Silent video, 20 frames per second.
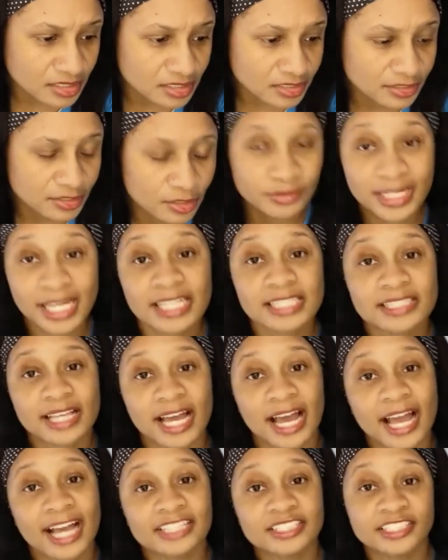So next, I
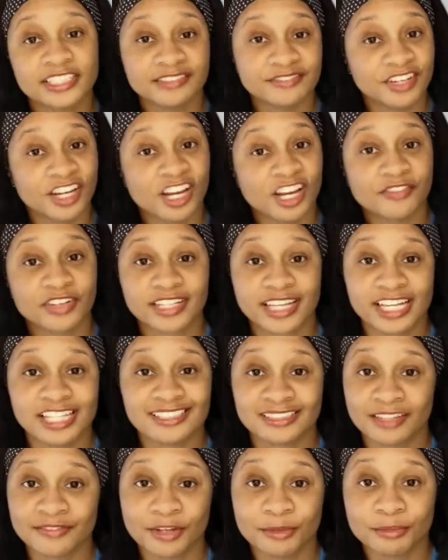had to get
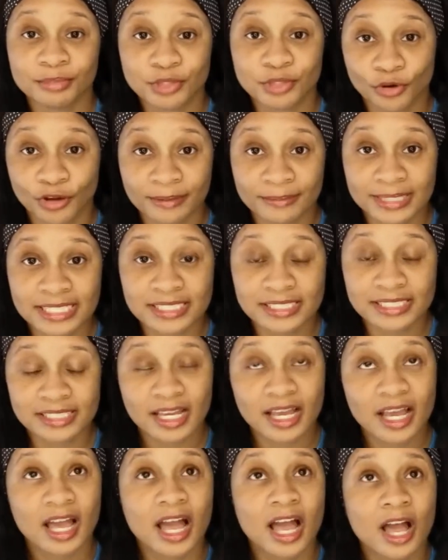verification of employment,
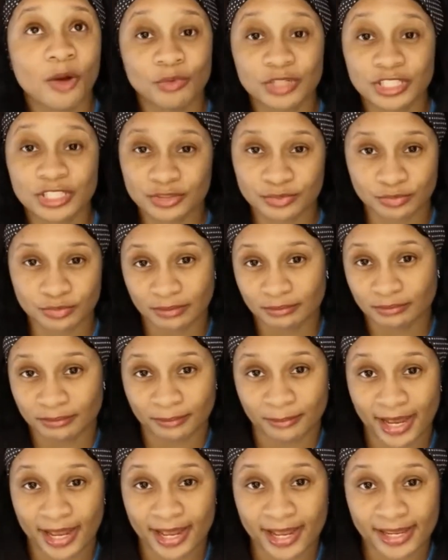which
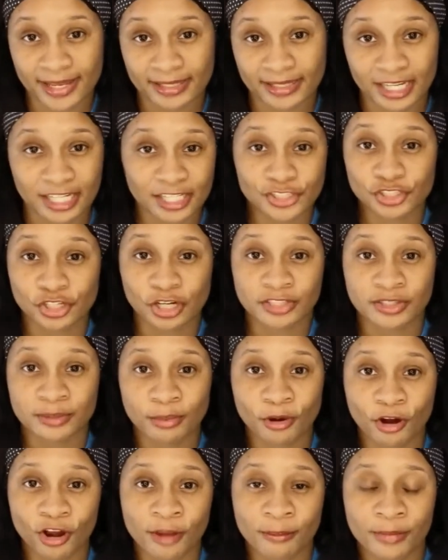my HR
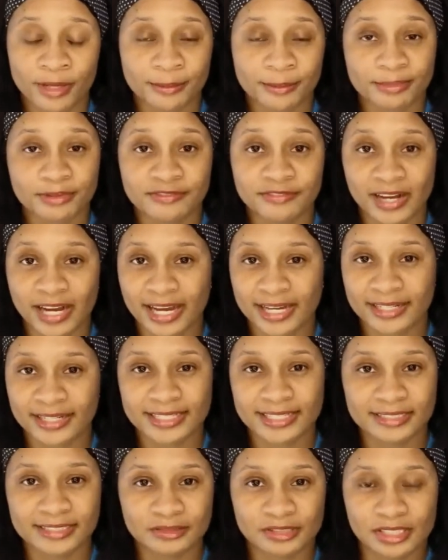department
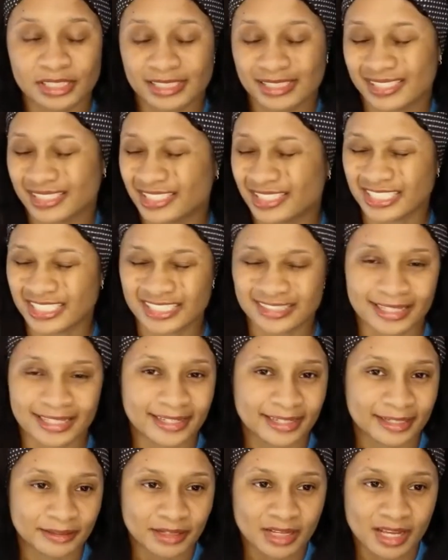provided. It
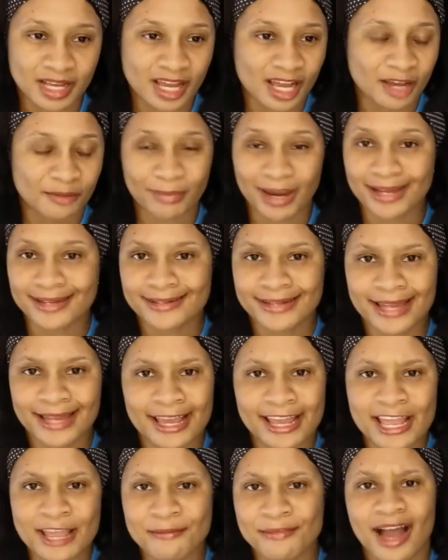stated my
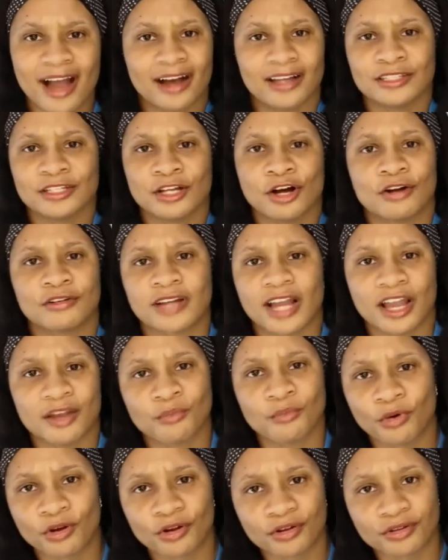name, how long I
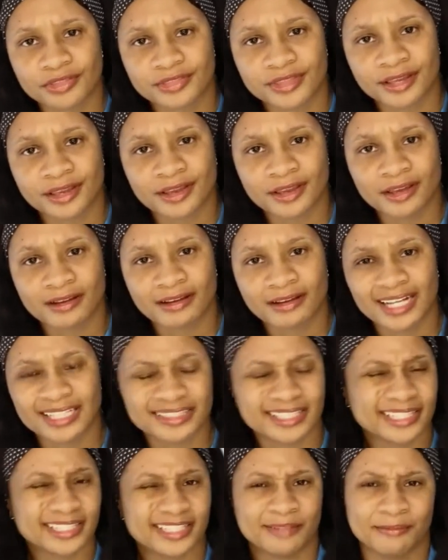worked there. I
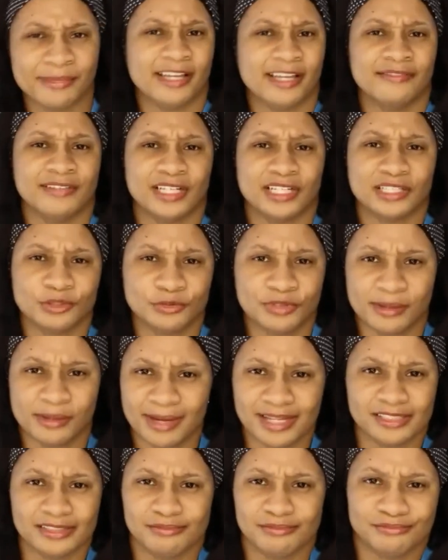think it may have included
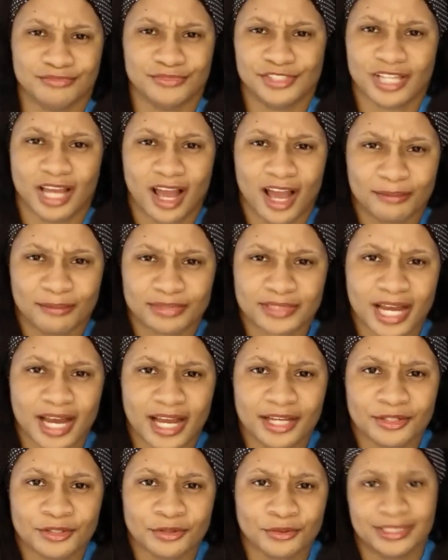my job
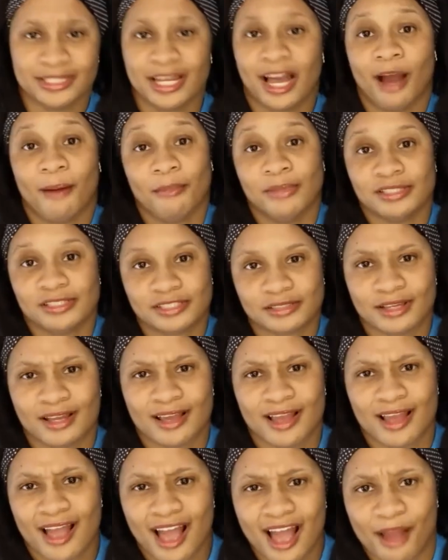title and how much
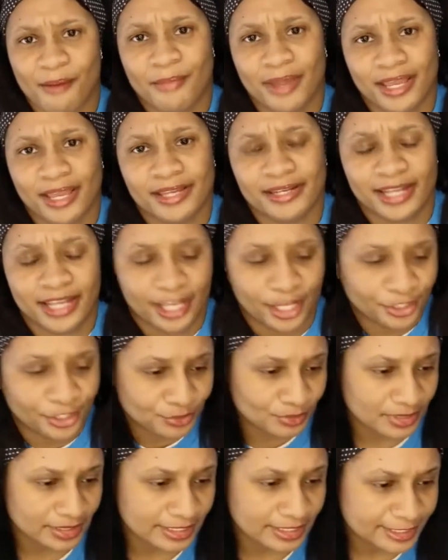I made
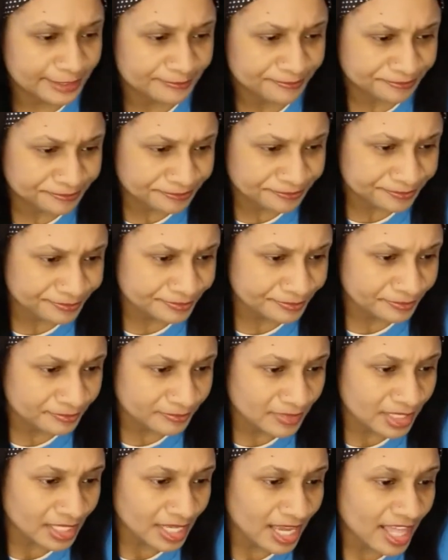annually.
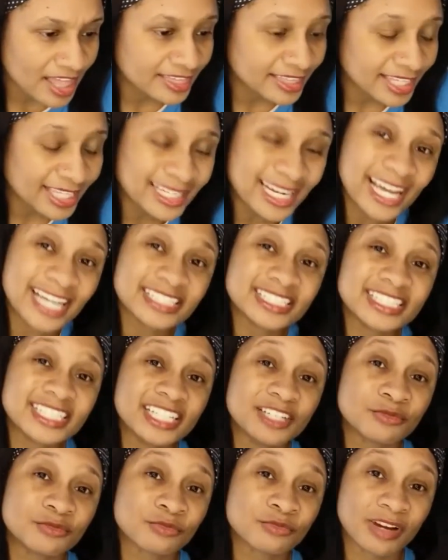Then I had to
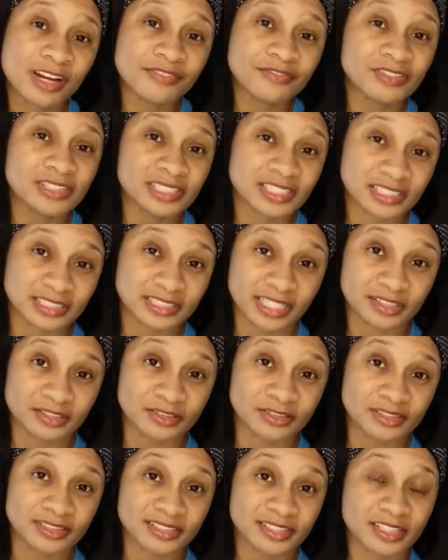get reference
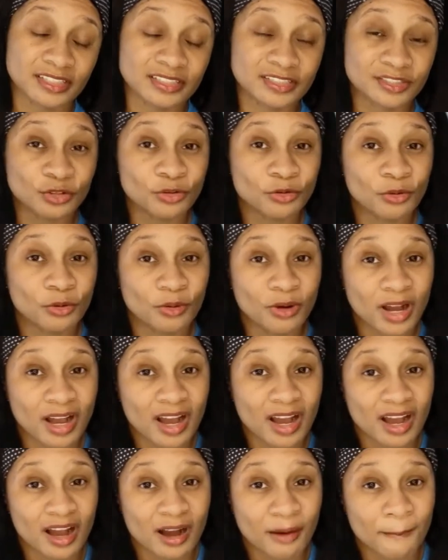letters. So
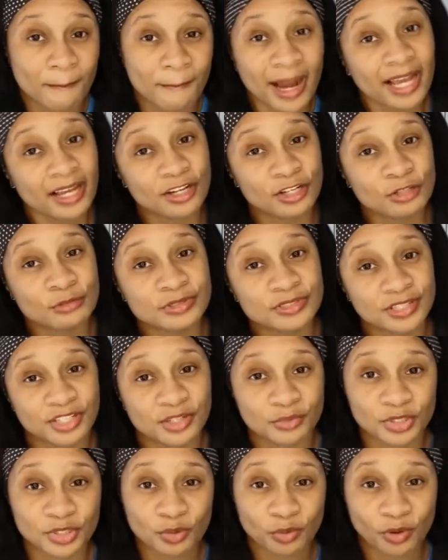my home study
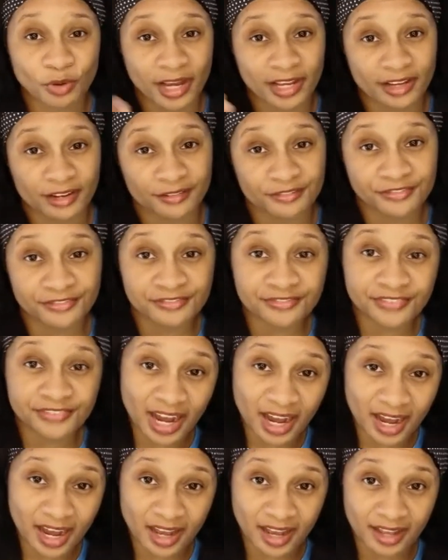required
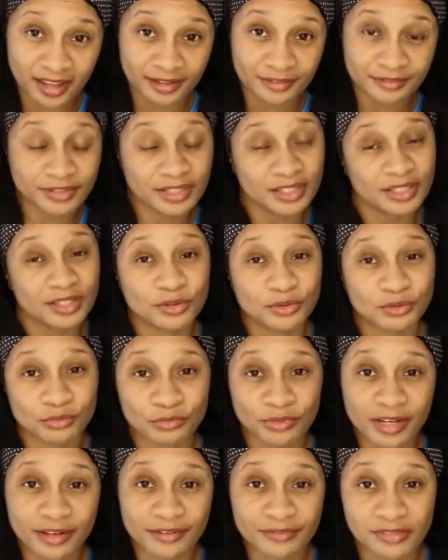5
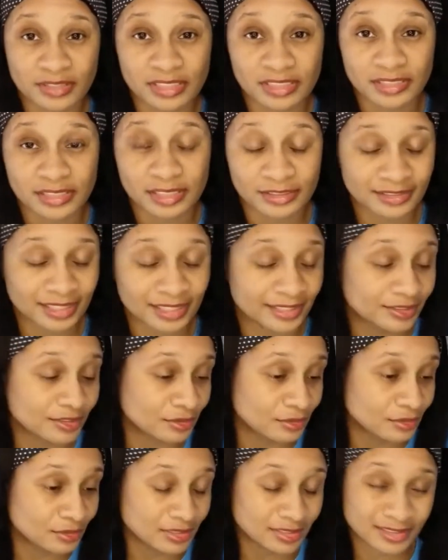reference letters. I
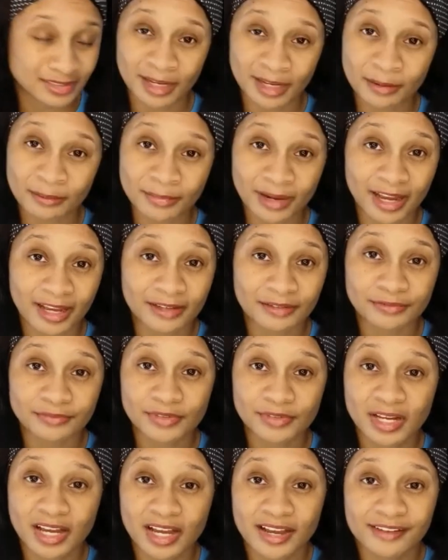know some I've
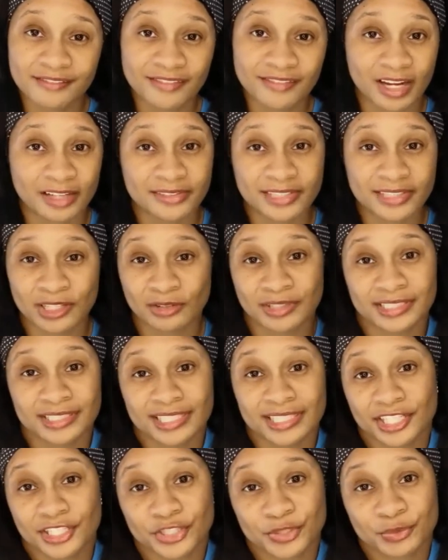found they only
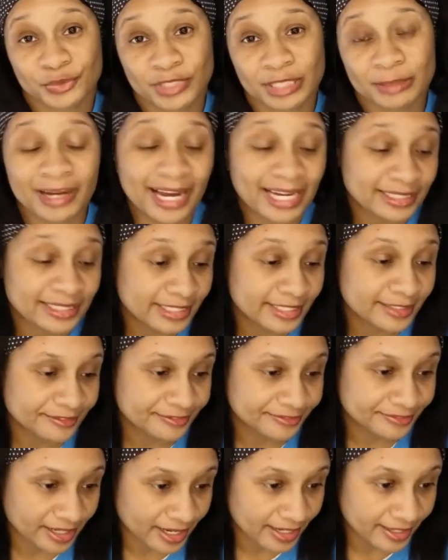needed 3, but I needed
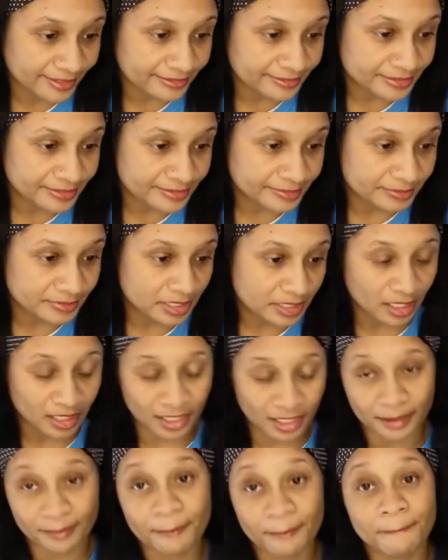
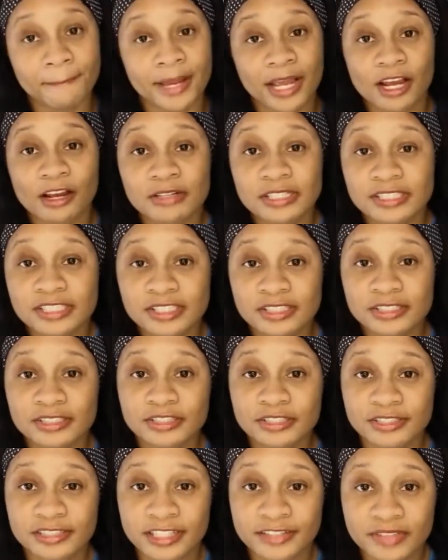5. Marriage
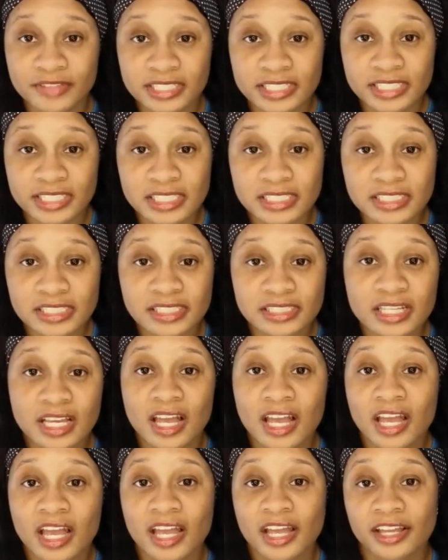certificates
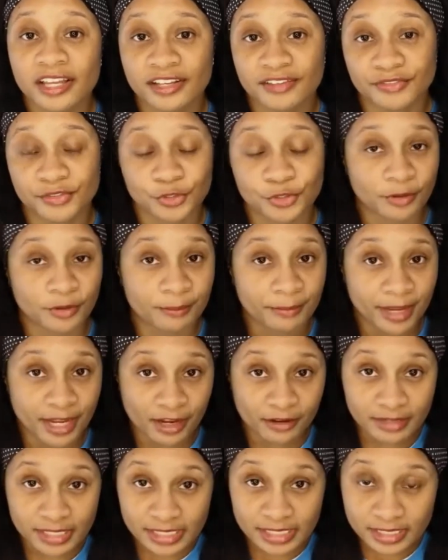if you're
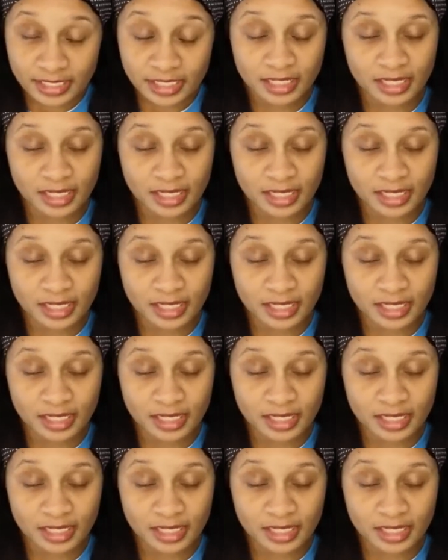married,